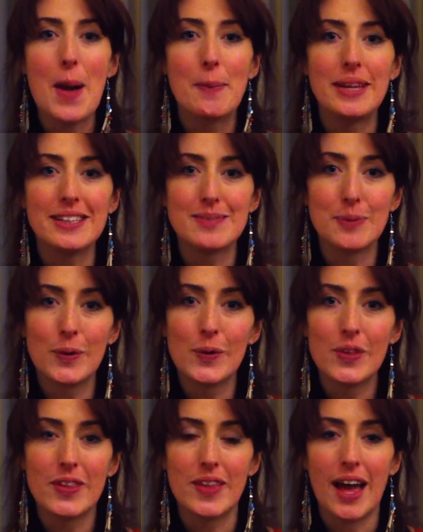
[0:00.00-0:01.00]
But it's more
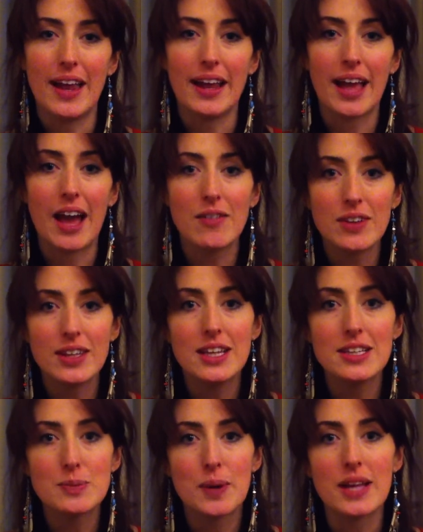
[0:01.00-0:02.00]
than that, like having
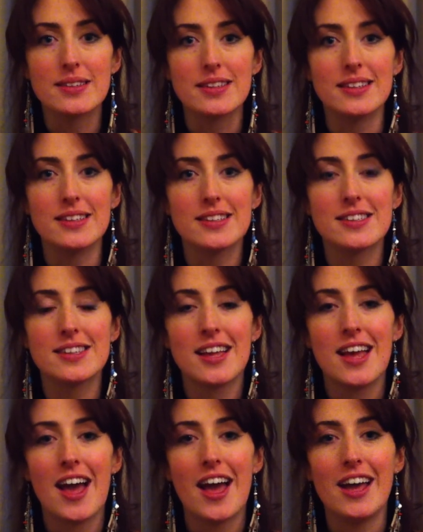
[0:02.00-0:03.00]
his presence
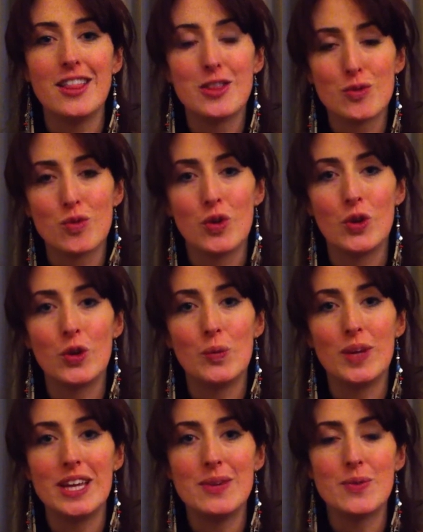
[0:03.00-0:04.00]
in the room,
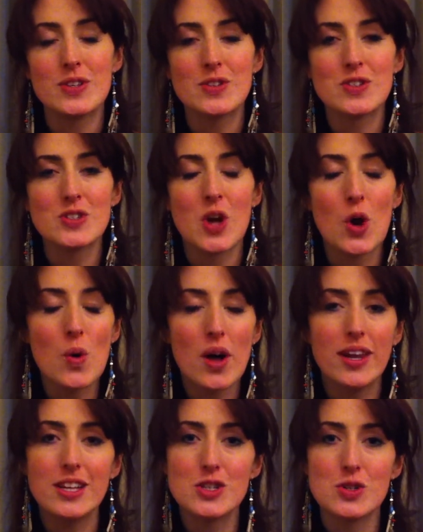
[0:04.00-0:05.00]
he was so
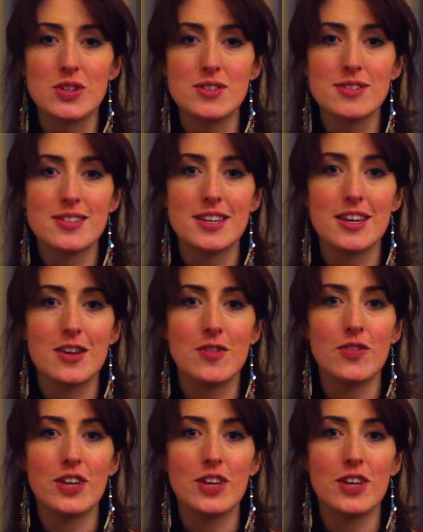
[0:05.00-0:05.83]
unintrusive.